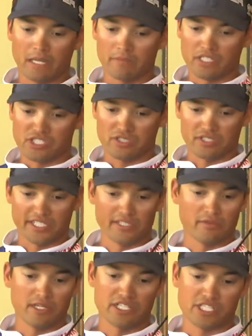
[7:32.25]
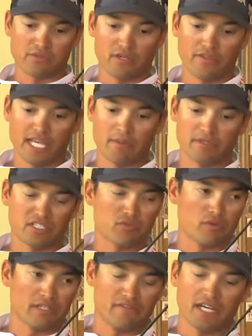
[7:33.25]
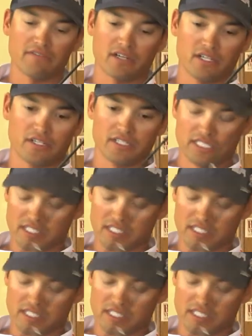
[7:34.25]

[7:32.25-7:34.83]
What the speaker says: not sure the gear ratio on that, but a 2500